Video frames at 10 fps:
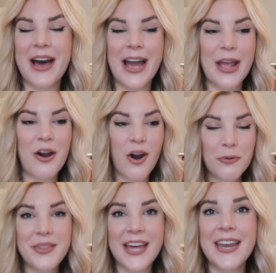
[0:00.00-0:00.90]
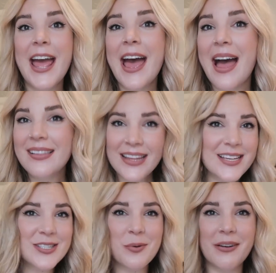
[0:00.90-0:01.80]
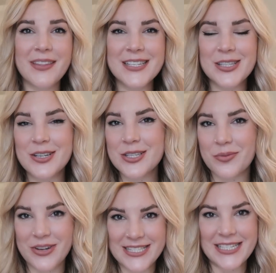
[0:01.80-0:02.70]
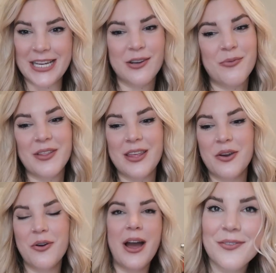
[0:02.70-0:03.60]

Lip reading: I hope that at least one of these looks resonated with you.